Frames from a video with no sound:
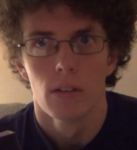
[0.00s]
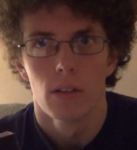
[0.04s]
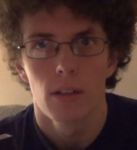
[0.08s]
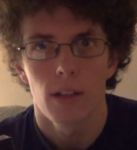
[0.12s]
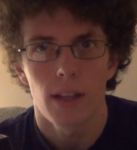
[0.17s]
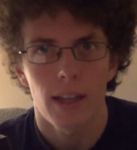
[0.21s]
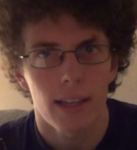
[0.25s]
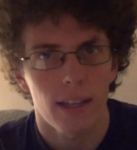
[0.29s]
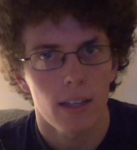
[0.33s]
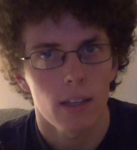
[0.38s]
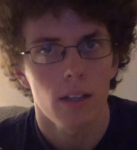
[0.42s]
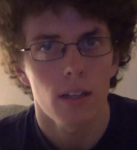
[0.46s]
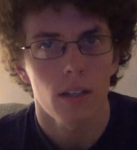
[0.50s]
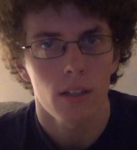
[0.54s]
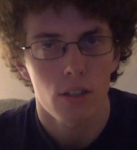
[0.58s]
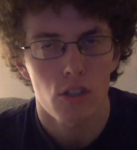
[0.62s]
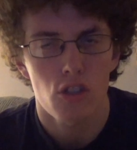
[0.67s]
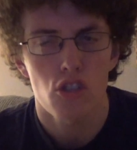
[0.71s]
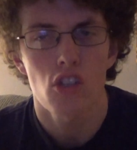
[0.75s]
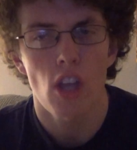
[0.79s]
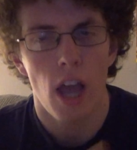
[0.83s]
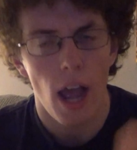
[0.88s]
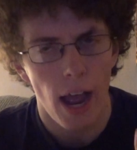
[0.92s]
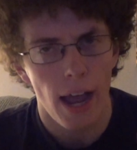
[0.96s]
like, you
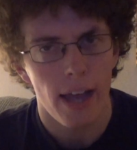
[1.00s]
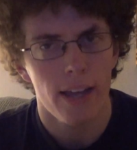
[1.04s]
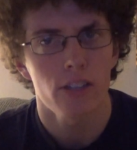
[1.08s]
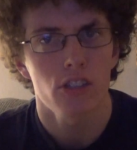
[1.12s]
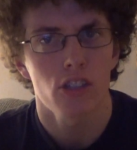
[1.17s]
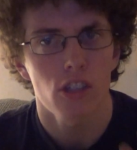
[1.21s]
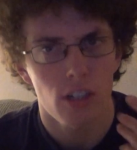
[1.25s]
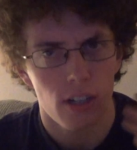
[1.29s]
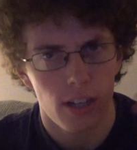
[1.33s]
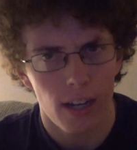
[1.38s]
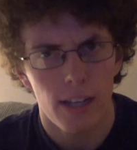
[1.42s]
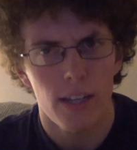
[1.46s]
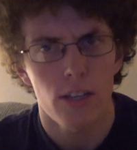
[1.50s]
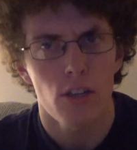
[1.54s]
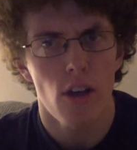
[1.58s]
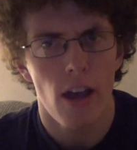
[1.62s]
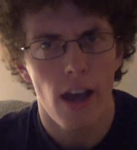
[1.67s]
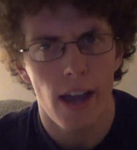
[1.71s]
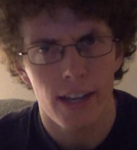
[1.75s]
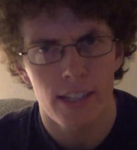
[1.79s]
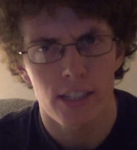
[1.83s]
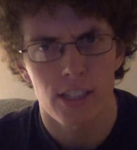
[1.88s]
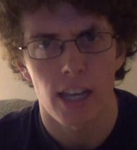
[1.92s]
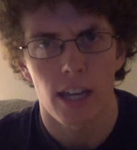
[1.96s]
sighs or you
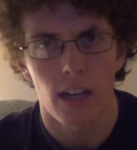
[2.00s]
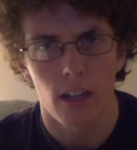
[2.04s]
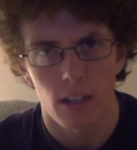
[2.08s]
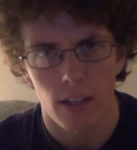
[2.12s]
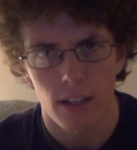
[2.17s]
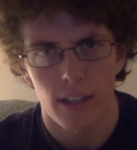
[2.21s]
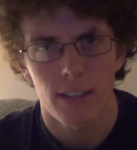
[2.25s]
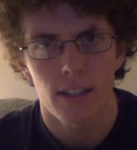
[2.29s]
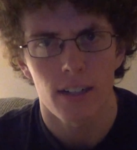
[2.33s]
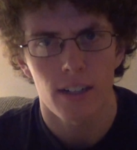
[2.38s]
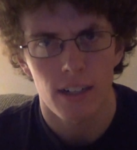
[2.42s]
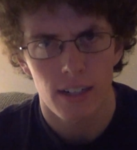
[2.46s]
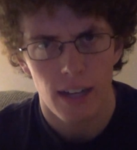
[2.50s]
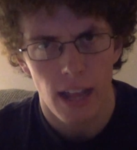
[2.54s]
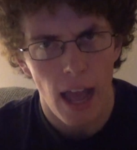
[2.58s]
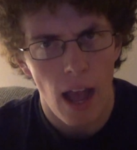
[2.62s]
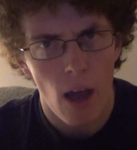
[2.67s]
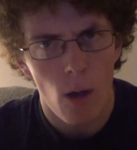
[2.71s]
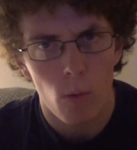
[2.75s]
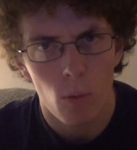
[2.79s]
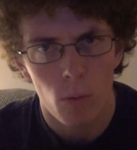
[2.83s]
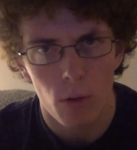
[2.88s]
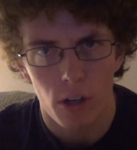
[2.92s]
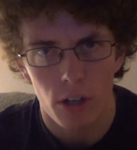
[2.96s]
exhale, and they're an
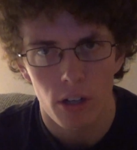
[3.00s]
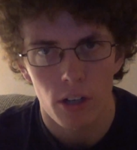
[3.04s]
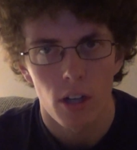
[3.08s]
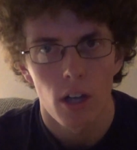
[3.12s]
outward.